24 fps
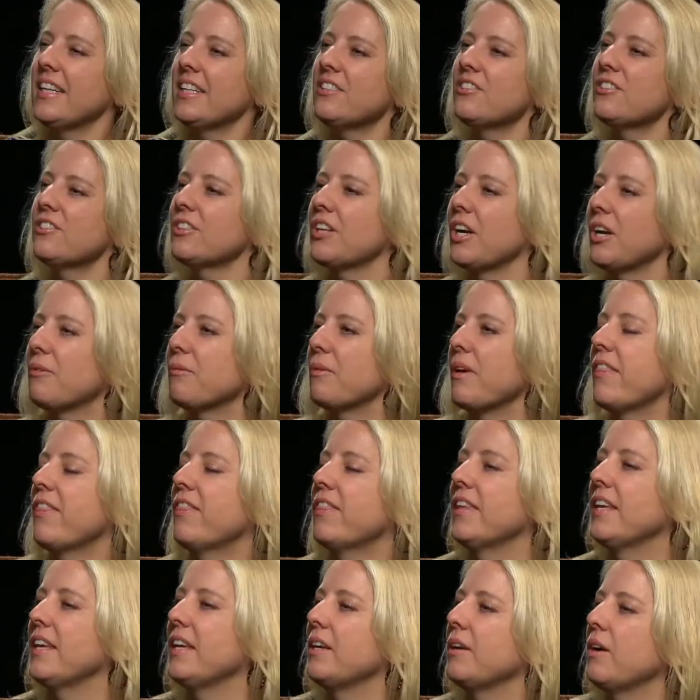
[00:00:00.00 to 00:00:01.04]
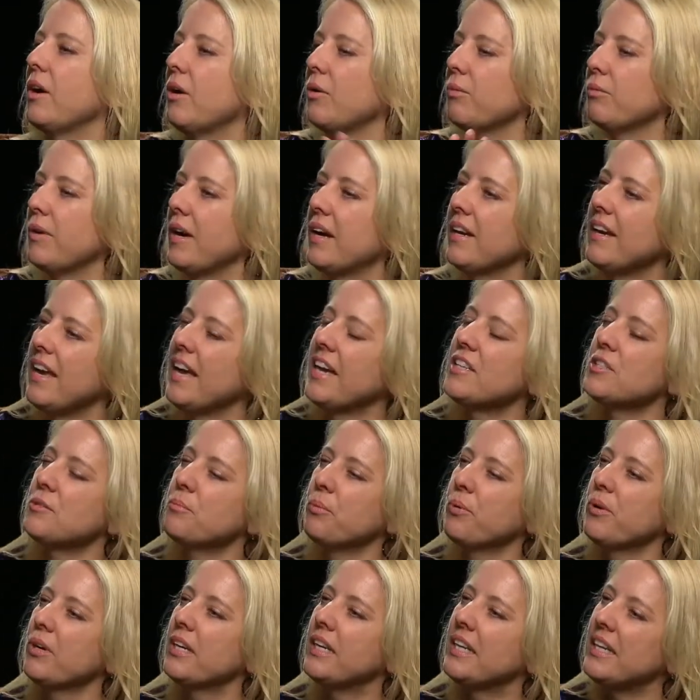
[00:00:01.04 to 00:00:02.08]
Let's start with the rug
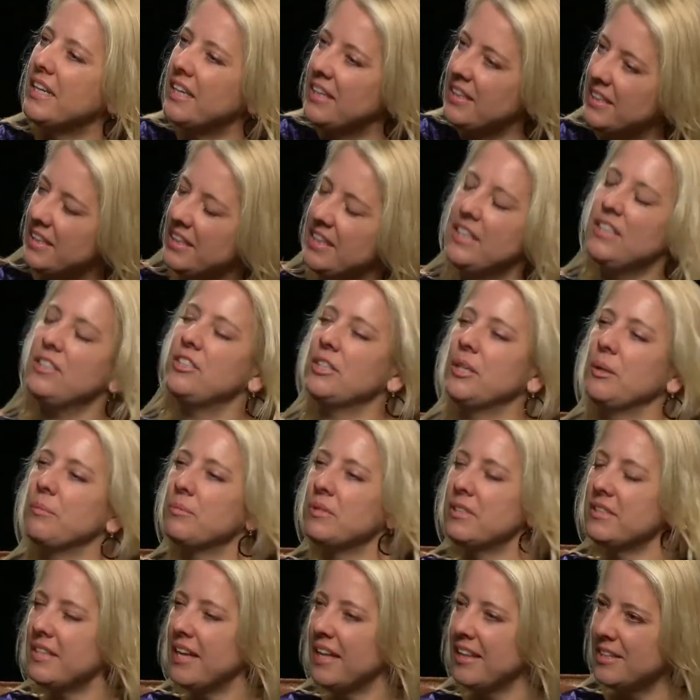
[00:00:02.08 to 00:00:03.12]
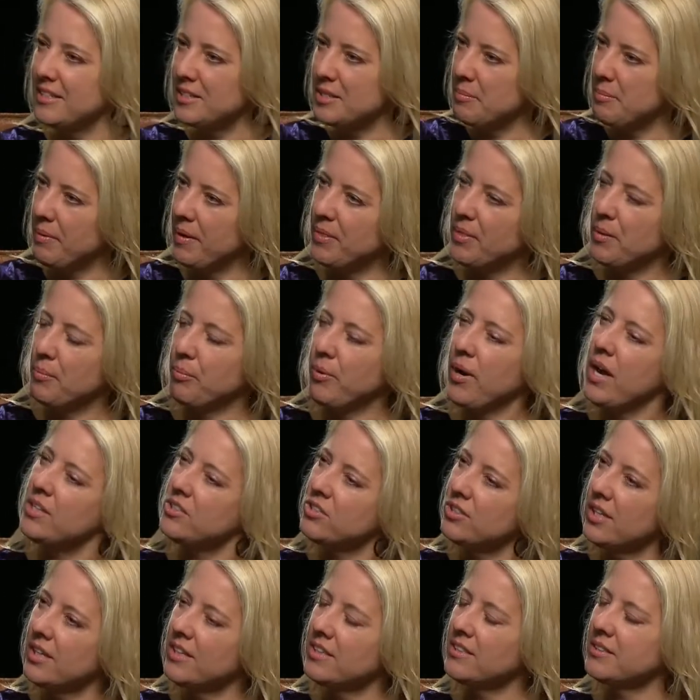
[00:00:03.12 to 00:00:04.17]
exporting in Egypt. Tell us about the
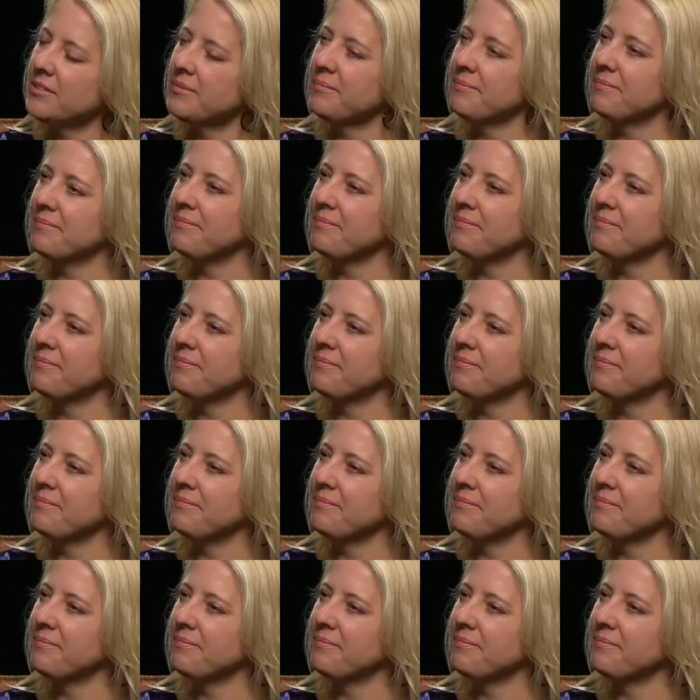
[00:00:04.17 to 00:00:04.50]
project.